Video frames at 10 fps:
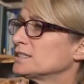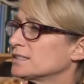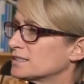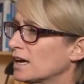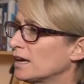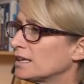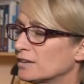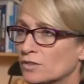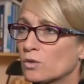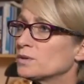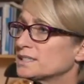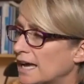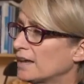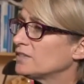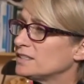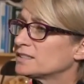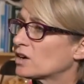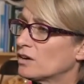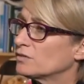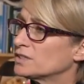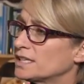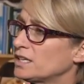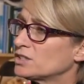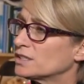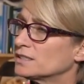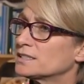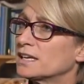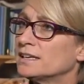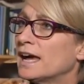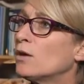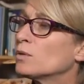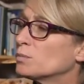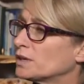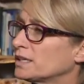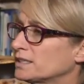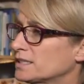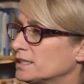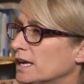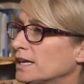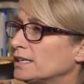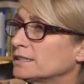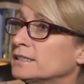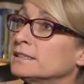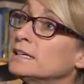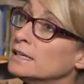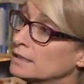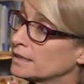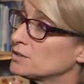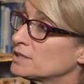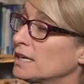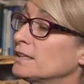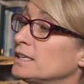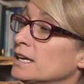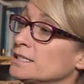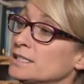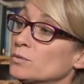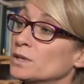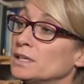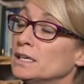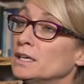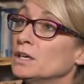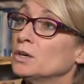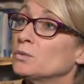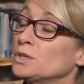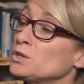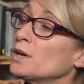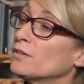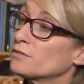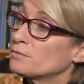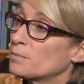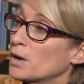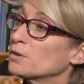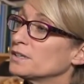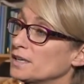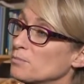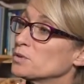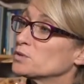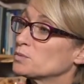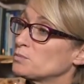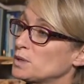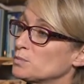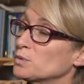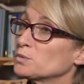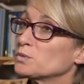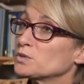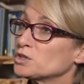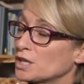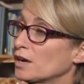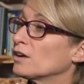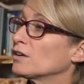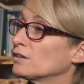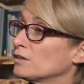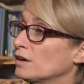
in society, I've always had these conversations, and now we're bringing it to light. And like you said, the idea when you have power in numbers, when people share